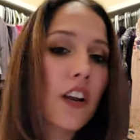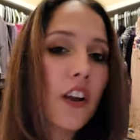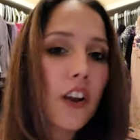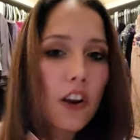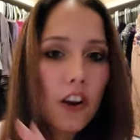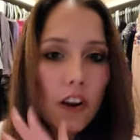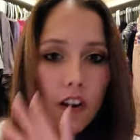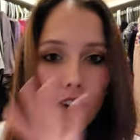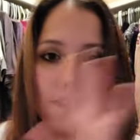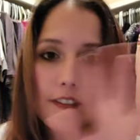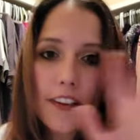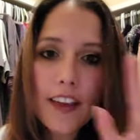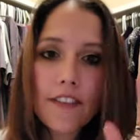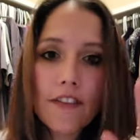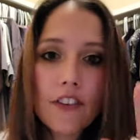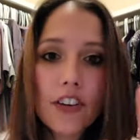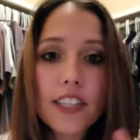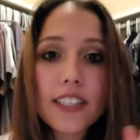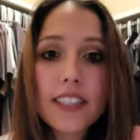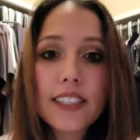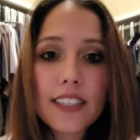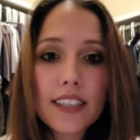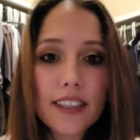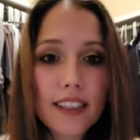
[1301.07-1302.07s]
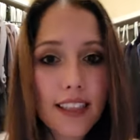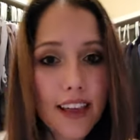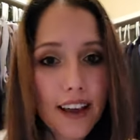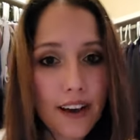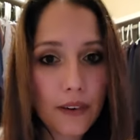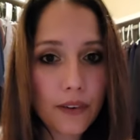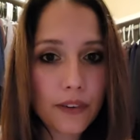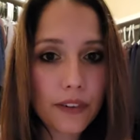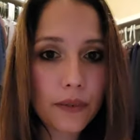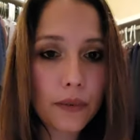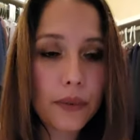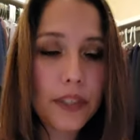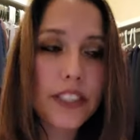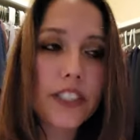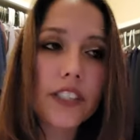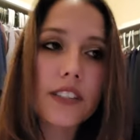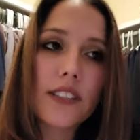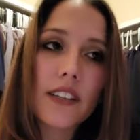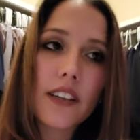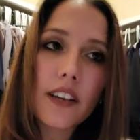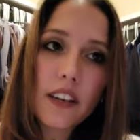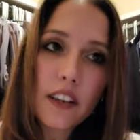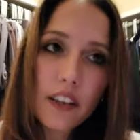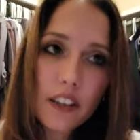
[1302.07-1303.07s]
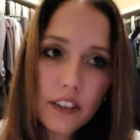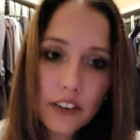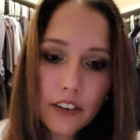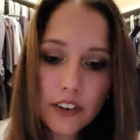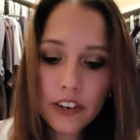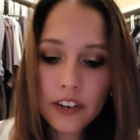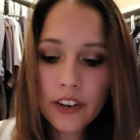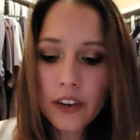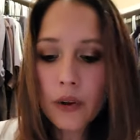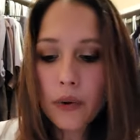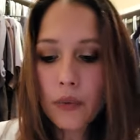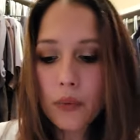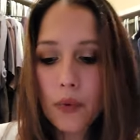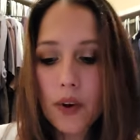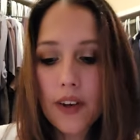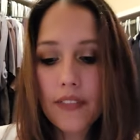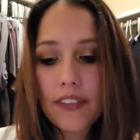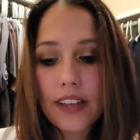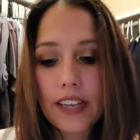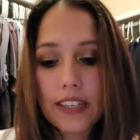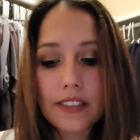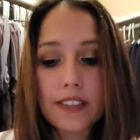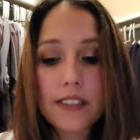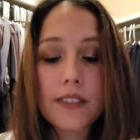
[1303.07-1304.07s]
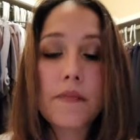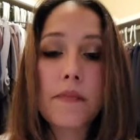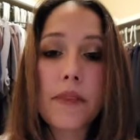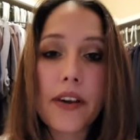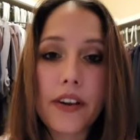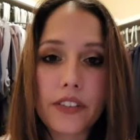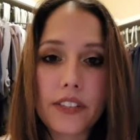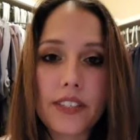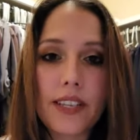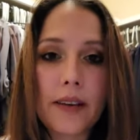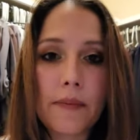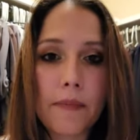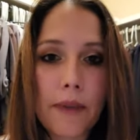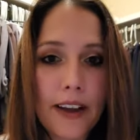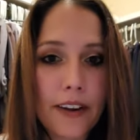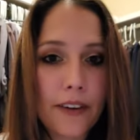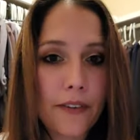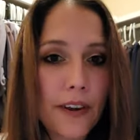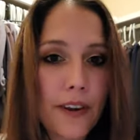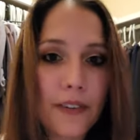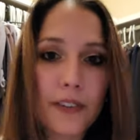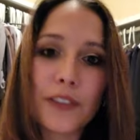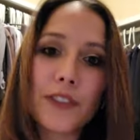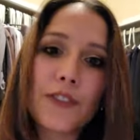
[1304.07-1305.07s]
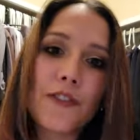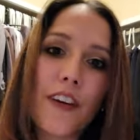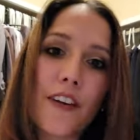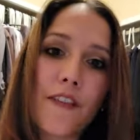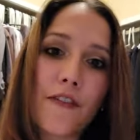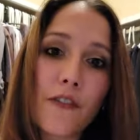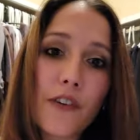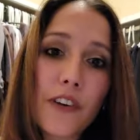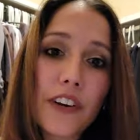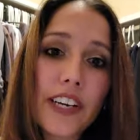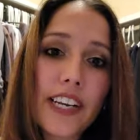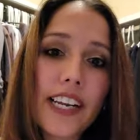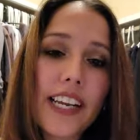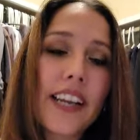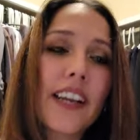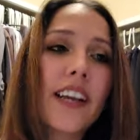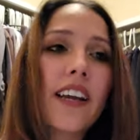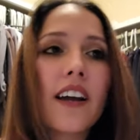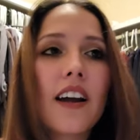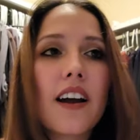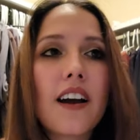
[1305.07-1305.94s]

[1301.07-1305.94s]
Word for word: her favorite is Cloud, which is another one that smells like Baccarat Rouge five forty.